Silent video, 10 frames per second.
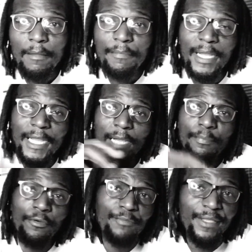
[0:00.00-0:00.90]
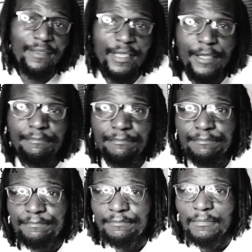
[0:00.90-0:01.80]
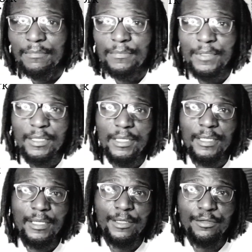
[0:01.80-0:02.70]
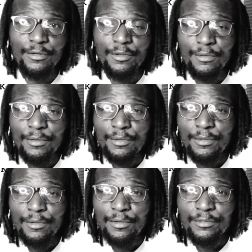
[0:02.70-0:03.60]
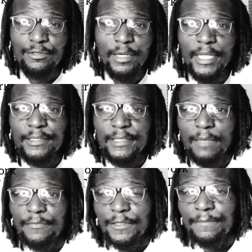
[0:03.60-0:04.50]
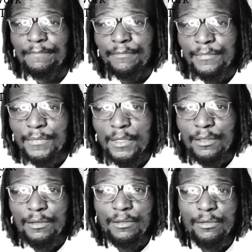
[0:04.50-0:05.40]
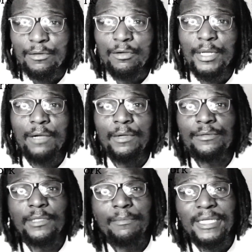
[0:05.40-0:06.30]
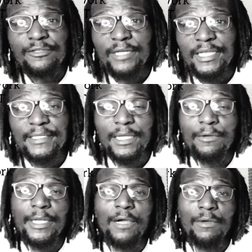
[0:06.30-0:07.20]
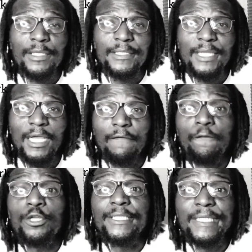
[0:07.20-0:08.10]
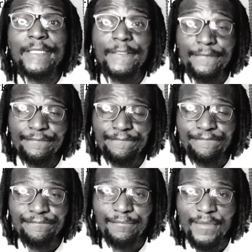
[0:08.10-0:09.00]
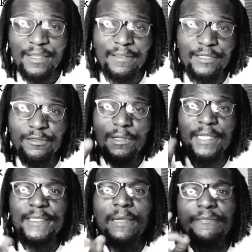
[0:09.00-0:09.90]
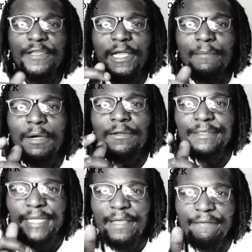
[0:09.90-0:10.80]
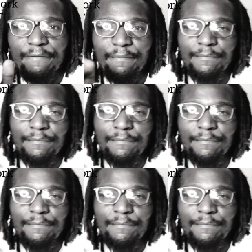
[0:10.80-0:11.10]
But God put me there, you know, to learn something. You know, when I went to the madrasa when I was 14, they taught us something about death.